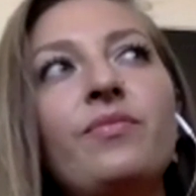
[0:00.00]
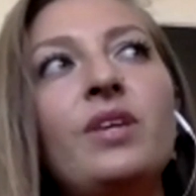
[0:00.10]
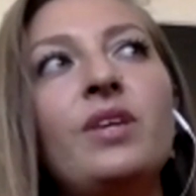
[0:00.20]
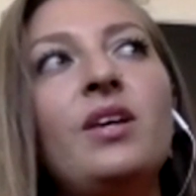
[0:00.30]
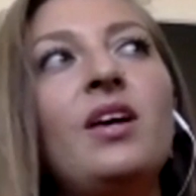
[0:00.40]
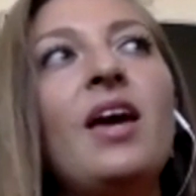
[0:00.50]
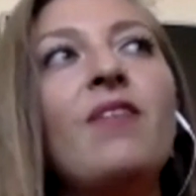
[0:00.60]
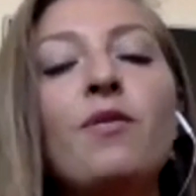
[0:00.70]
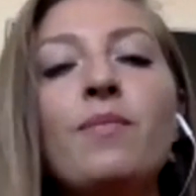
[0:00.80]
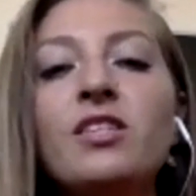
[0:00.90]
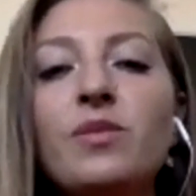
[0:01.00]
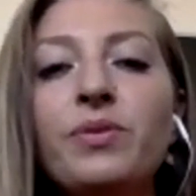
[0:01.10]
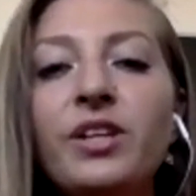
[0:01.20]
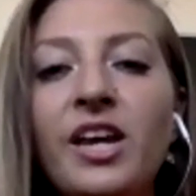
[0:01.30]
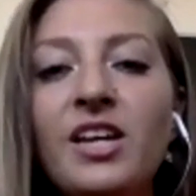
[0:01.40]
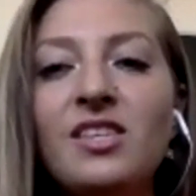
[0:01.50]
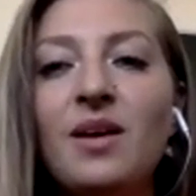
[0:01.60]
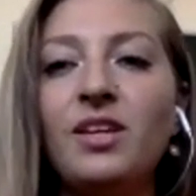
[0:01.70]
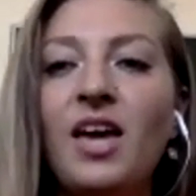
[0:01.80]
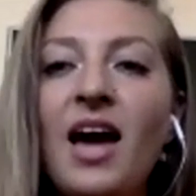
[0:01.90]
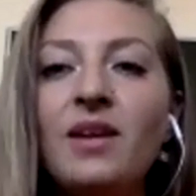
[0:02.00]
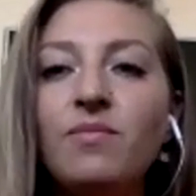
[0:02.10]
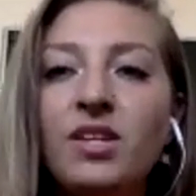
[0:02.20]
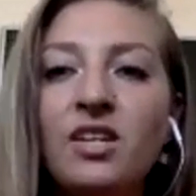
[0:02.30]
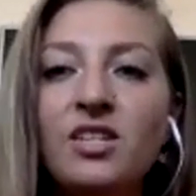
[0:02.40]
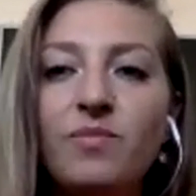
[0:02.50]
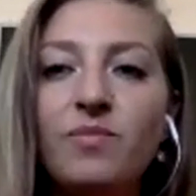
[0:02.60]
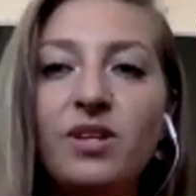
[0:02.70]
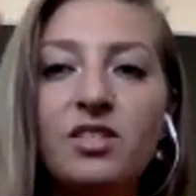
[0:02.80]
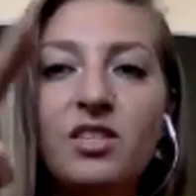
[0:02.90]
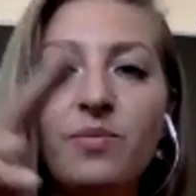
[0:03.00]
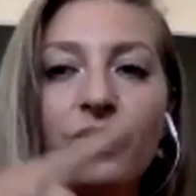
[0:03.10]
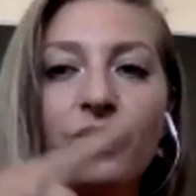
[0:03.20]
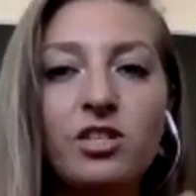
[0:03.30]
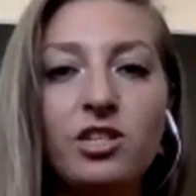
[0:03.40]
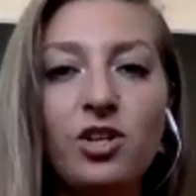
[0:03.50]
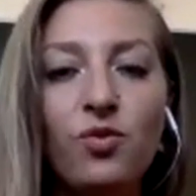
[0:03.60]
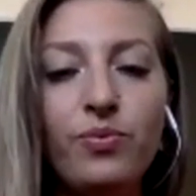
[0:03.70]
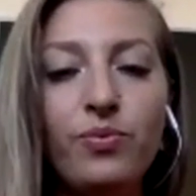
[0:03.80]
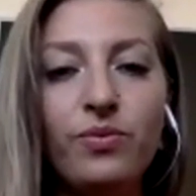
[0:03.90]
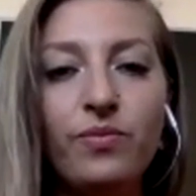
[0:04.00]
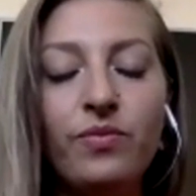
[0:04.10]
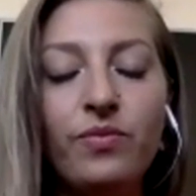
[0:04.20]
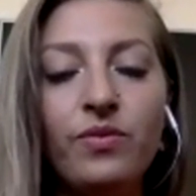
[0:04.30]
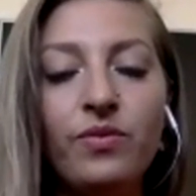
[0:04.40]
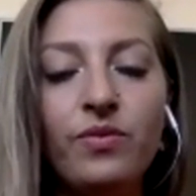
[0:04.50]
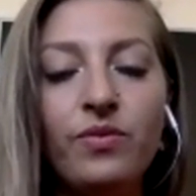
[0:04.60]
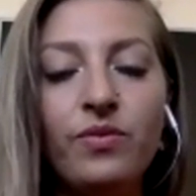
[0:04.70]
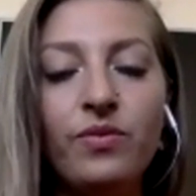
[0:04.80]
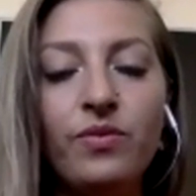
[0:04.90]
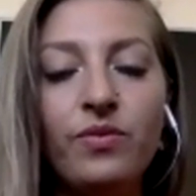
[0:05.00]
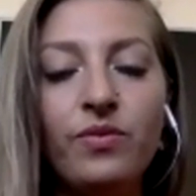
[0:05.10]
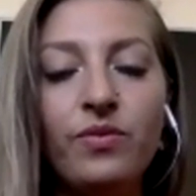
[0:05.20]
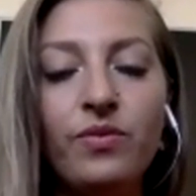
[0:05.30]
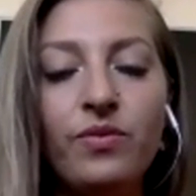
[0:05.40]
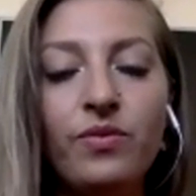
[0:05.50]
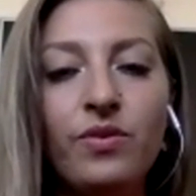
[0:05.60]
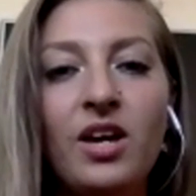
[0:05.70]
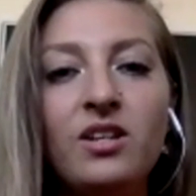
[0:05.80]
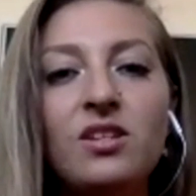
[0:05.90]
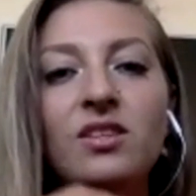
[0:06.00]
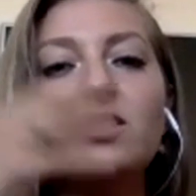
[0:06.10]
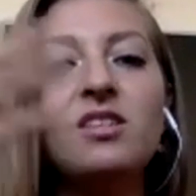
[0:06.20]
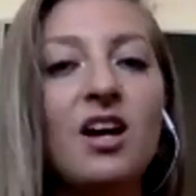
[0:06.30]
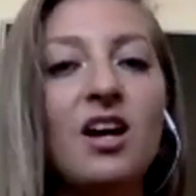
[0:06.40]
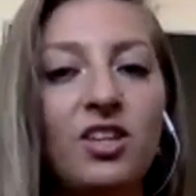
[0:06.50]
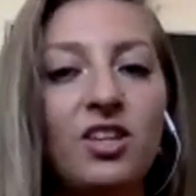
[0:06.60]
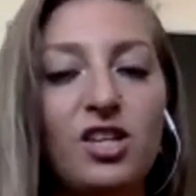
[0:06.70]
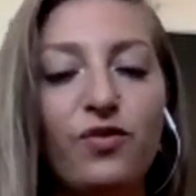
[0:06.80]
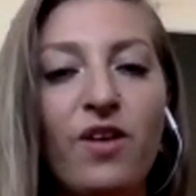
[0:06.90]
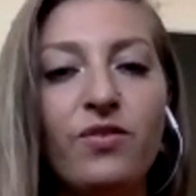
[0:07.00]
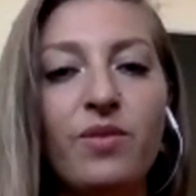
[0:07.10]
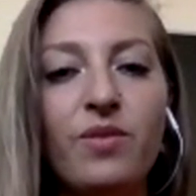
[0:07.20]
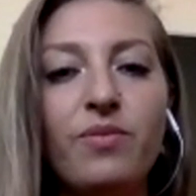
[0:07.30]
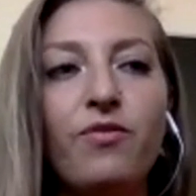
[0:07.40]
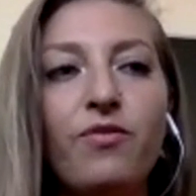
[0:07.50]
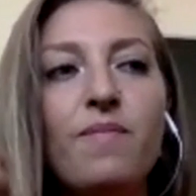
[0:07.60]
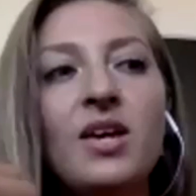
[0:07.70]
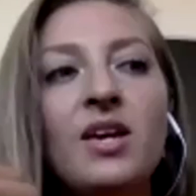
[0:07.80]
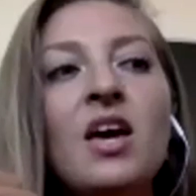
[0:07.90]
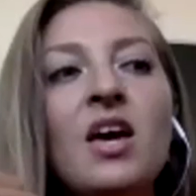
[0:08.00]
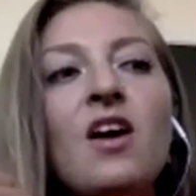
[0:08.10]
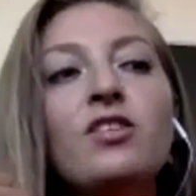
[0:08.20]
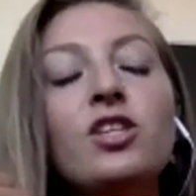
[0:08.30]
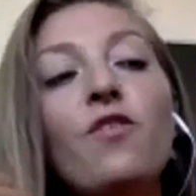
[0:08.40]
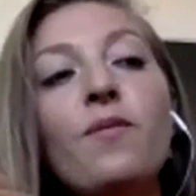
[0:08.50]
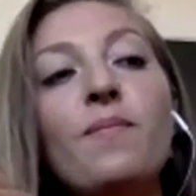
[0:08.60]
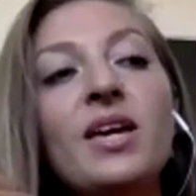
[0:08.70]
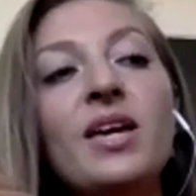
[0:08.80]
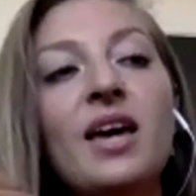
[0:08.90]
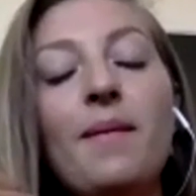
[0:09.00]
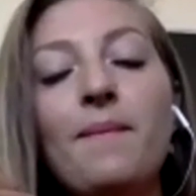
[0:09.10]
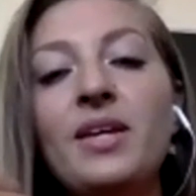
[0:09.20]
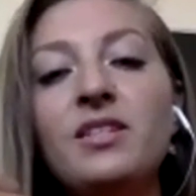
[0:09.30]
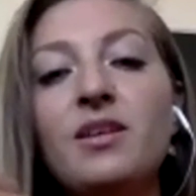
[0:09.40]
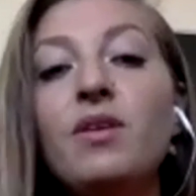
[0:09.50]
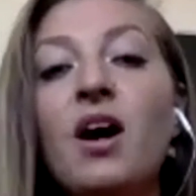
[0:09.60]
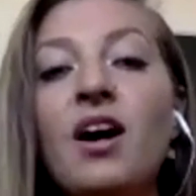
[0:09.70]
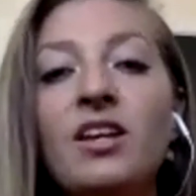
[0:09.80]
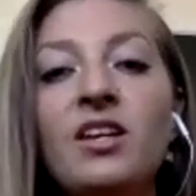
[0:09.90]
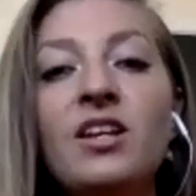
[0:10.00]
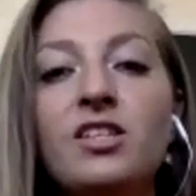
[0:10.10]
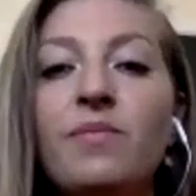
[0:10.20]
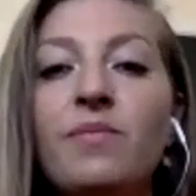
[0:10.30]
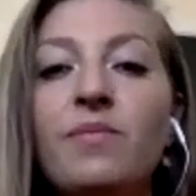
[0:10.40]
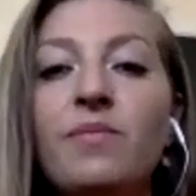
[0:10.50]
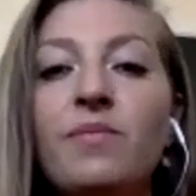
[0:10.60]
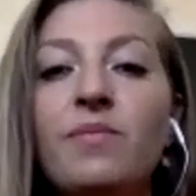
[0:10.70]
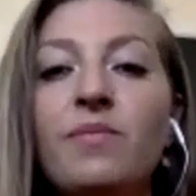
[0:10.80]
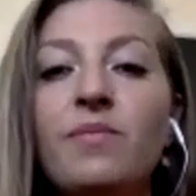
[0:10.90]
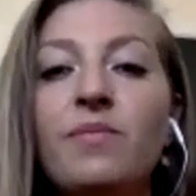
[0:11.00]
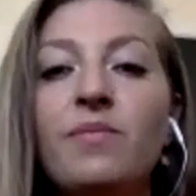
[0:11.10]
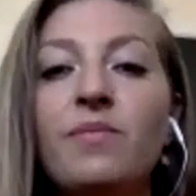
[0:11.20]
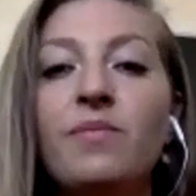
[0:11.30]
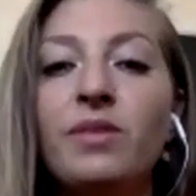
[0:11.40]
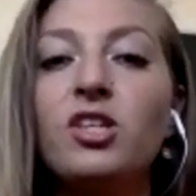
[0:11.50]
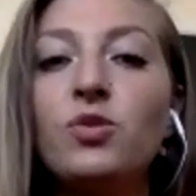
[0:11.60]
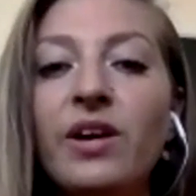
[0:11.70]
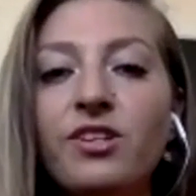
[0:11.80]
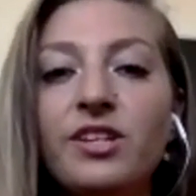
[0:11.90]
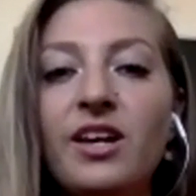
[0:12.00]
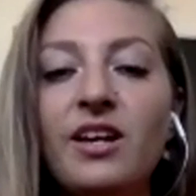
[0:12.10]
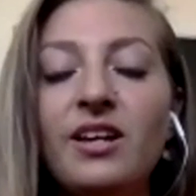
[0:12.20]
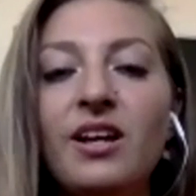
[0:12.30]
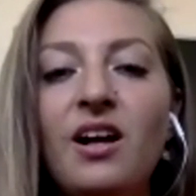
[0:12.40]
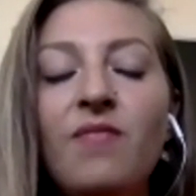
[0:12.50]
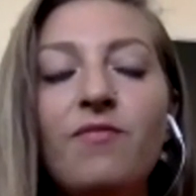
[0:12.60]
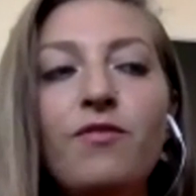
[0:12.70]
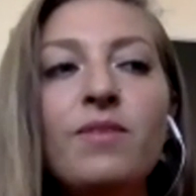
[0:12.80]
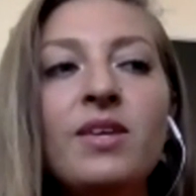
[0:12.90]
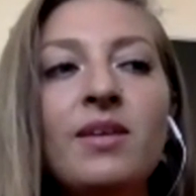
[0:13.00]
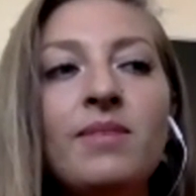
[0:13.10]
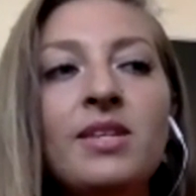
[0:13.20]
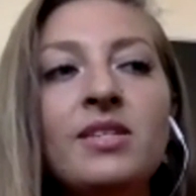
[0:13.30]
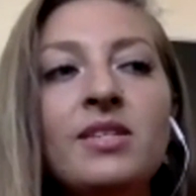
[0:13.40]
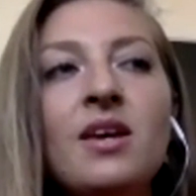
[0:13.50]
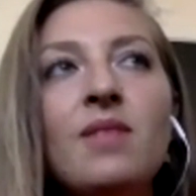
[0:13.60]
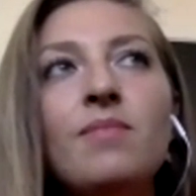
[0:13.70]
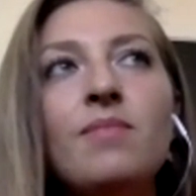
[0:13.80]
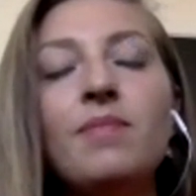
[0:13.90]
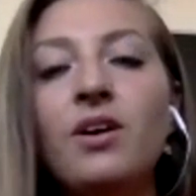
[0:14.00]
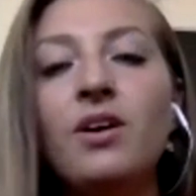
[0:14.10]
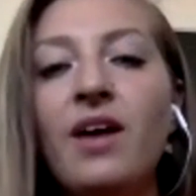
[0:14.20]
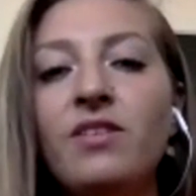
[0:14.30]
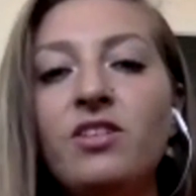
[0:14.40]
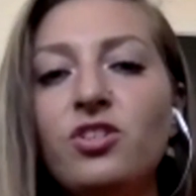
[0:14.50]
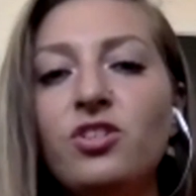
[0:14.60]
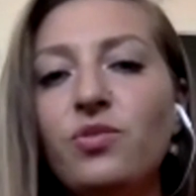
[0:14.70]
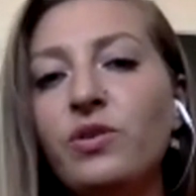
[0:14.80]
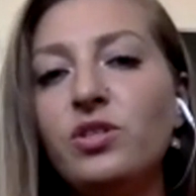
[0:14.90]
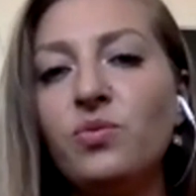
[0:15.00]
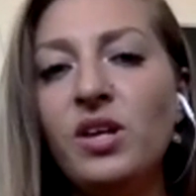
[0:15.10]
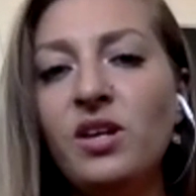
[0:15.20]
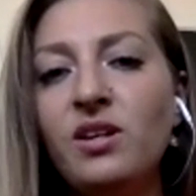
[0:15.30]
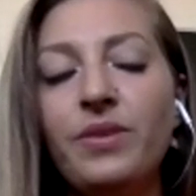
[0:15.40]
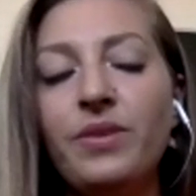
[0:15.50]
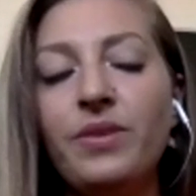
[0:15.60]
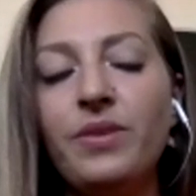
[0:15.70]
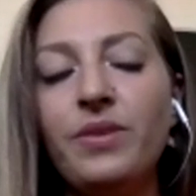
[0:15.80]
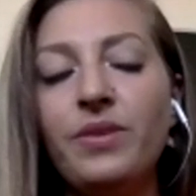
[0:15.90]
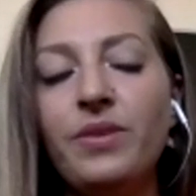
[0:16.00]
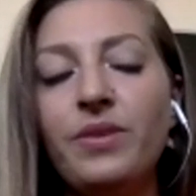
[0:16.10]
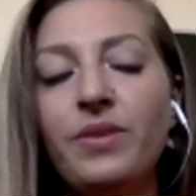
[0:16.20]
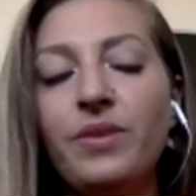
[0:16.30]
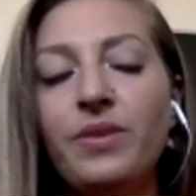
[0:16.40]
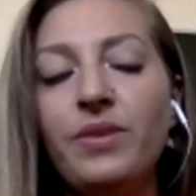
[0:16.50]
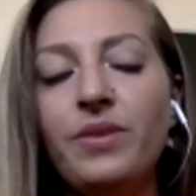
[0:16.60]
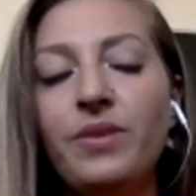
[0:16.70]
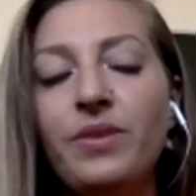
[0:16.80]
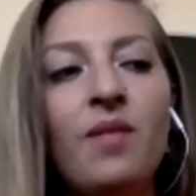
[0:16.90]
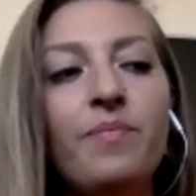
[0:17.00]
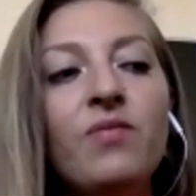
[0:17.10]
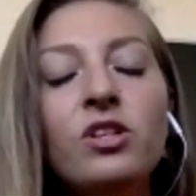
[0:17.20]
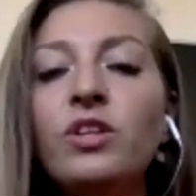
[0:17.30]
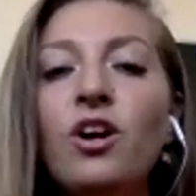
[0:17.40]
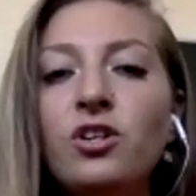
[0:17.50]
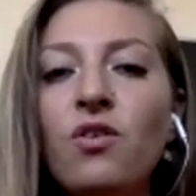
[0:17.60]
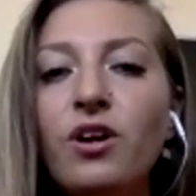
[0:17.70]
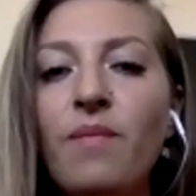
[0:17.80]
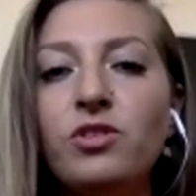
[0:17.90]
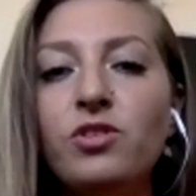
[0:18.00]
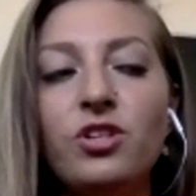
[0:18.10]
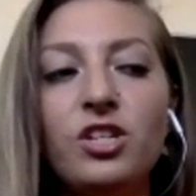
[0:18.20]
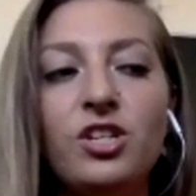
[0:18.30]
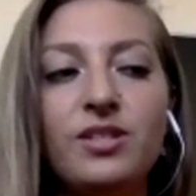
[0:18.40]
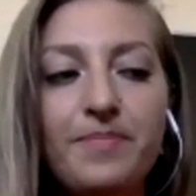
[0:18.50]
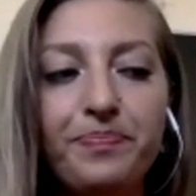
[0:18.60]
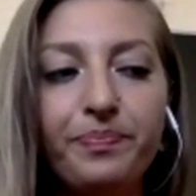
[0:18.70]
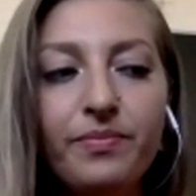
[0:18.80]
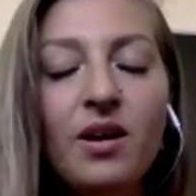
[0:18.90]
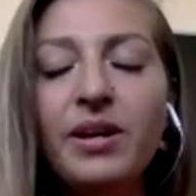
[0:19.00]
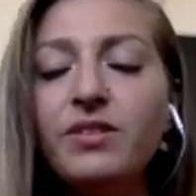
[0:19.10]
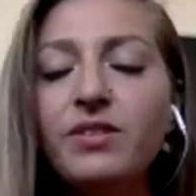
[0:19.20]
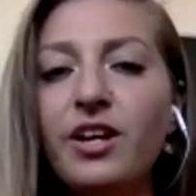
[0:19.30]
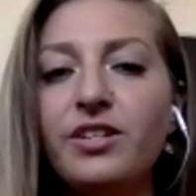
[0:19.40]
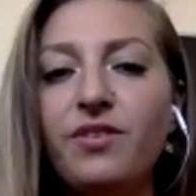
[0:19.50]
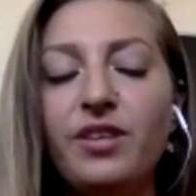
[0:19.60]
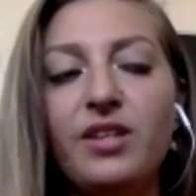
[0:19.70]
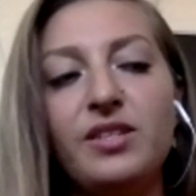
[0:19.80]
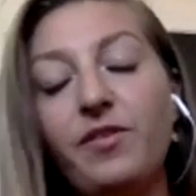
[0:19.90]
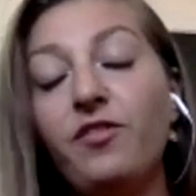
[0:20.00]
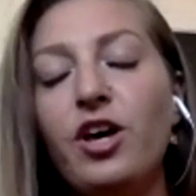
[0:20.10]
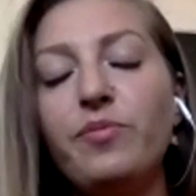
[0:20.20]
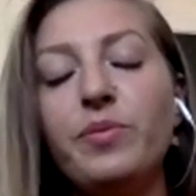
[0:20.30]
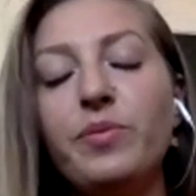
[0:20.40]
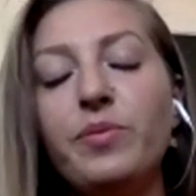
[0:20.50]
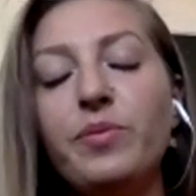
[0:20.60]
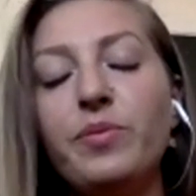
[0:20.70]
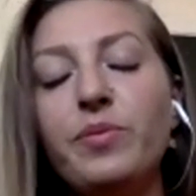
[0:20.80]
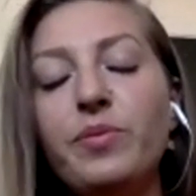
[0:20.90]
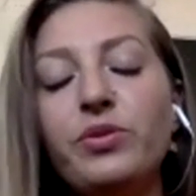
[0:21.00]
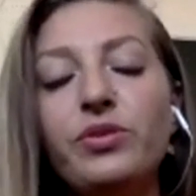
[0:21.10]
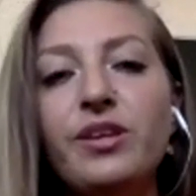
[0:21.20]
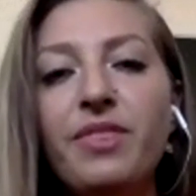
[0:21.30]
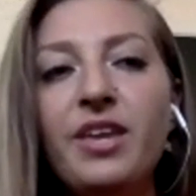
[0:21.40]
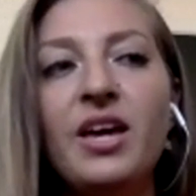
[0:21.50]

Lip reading: for me is a place that can begin to be a slippery slope. And this is not the case for everyone, but for me, that means I'm not eating something sweet every day. For me, that means maybe I'll have a dessert once a week. But I've worked to overcome those sugar addictions, and I've done a lot of different things, and I've helped a lot of people do the same thing. And